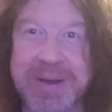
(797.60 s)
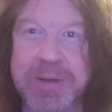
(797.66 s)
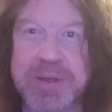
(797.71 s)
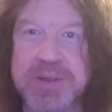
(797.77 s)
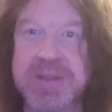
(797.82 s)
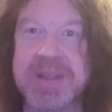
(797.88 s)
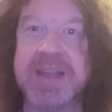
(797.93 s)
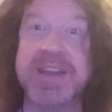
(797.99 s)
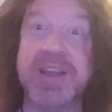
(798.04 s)
know,
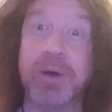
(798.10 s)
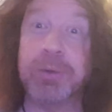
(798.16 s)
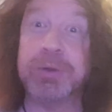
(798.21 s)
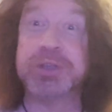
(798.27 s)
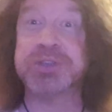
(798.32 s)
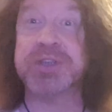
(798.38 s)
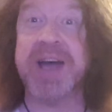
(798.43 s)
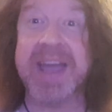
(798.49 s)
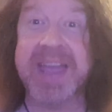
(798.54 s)
in the
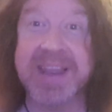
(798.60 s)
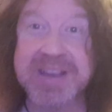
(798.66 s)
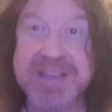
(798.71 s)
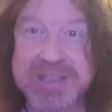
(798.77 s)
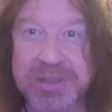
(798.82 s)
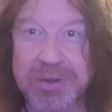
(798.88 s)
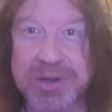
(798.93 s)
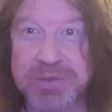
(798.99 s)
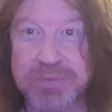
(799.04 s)
old
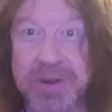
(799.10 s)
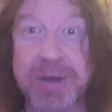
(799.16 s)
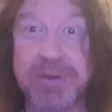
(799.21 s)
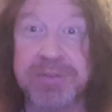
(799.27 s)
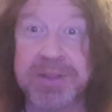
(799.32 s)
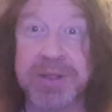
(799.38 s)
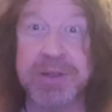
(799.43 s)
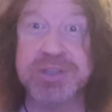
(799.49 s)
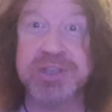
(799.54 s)
Dracula stories,
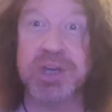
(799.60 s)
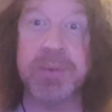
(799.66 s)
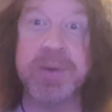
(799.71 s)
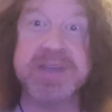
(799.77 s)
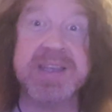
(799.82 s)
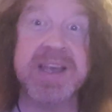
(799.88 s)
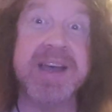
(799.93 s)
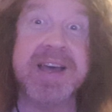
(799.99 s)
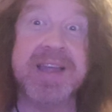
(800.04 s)
Renfield's
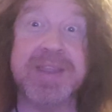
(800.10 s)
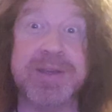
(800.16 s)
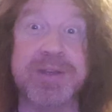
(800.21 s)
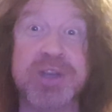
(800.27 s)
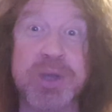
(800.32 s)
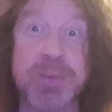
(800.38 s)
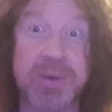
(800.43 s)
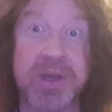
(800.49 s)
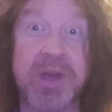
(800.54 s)
always the
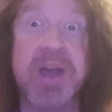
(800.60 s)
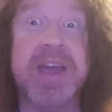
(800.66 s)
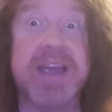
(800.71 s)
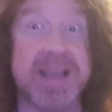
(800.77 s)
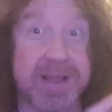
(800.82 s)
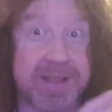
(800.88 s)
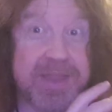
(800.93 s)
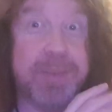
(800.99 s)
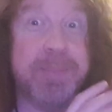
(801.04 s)

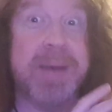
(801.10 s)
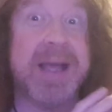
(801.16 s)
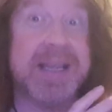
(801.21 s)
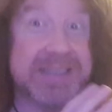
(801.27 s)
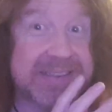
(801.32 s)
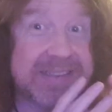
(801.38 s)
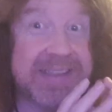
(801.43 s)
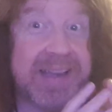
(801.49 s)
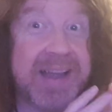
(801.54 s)
human, the
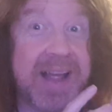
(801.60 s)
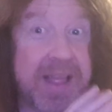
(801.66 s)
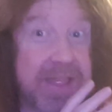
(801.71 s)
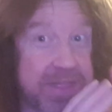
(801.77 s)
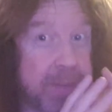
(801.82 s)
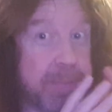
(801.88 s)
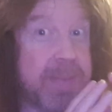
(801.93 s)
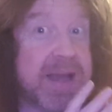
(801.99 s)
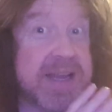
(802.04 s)
master,
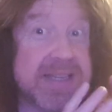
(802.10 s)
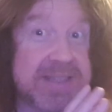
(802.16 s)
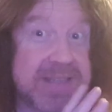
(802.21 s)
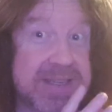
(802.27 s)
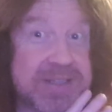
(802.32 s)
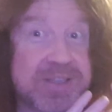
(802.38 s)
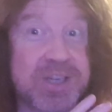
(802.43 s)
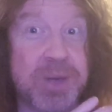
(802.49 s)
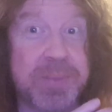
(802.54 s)
the
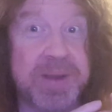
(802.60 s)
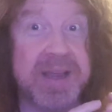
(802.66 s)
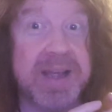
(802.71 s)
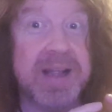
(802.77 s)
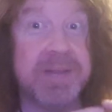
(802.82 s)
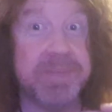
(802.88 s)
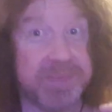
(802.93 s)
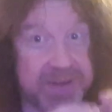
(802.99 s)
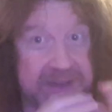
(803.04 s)
master's
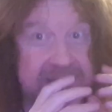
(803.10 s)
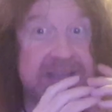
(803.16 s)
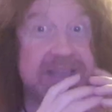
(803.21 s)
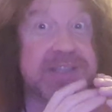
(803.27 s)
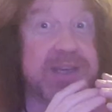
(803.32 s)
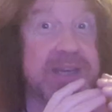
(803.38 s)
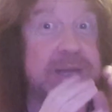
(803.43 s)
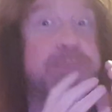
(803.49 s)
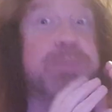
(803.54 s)
coming.
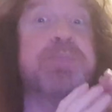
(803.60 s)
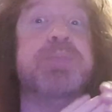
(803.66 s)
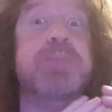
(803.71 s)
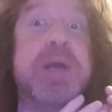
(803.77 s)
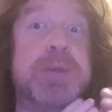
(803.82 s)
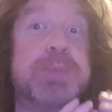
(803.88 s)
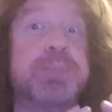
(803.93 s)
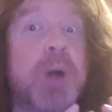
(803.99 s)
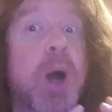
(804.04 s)
He's, he,
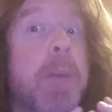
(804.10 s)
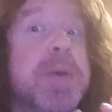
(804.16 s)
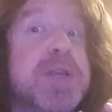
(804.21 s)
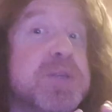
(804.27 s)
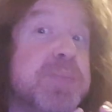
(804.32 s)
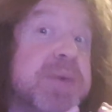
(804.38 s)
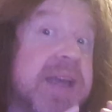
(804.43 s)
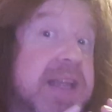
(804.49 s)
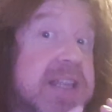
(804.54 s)
he's
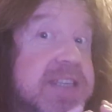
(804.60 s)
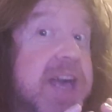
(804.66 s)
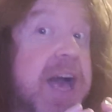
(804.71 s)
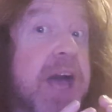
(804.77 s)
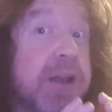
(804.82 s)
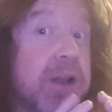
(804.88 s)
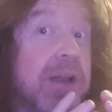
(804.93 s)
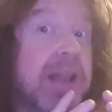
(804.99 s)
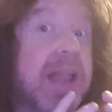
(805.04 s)
promised me
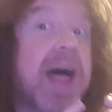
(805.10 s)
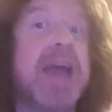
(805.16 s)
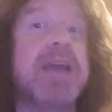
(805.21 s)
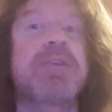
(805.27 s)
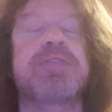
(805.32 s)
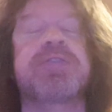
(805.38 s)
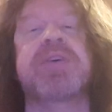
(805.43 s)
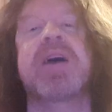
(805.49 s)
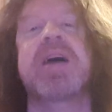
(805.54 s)
eternal
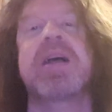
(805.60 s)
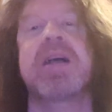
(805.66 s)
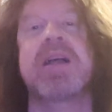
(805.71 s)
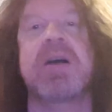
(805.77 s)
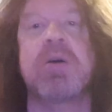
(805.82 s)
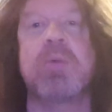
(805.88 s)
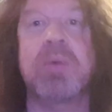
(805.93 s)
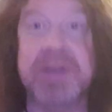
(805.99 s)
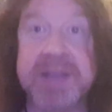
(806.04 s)
life.
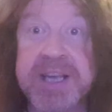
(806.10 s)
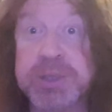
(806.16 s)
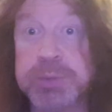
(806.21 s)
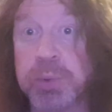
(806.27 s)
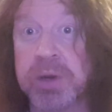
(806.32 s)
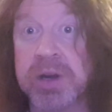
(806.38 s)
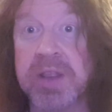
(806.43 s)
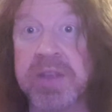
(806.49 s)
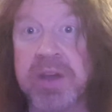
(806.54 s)
Well, he's
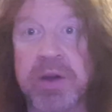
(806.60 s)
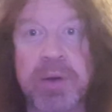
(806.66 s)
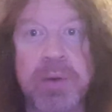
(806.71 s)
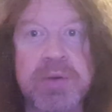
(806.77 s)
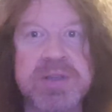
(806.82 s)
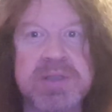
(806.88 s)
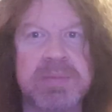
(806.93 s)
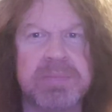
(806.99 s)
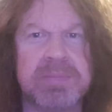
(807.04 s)
one of
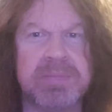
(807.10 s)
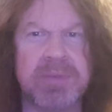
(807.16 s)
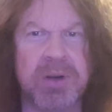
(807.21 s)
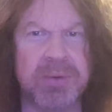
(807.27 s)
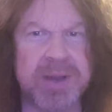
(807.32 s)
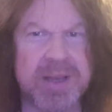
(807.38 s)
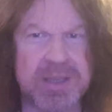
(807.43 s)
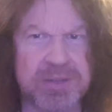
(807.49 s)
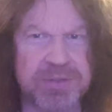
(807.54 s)
those,
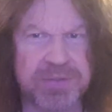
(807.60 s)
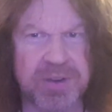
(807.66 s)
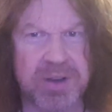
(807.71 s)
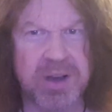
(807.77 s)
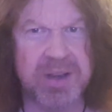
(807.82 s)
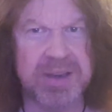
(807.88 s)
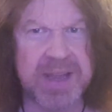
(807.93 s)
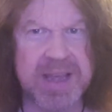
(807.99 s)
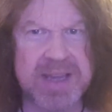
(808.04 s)
only he's
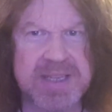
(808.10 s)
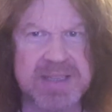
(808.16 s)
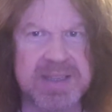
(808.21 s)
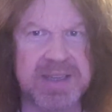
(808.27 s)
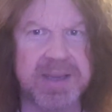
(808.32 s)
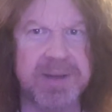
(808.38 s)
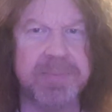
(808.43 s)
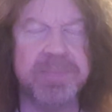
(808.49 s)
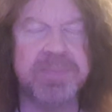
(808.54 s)
far
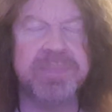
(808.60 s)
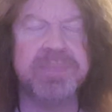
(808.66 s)
nastier.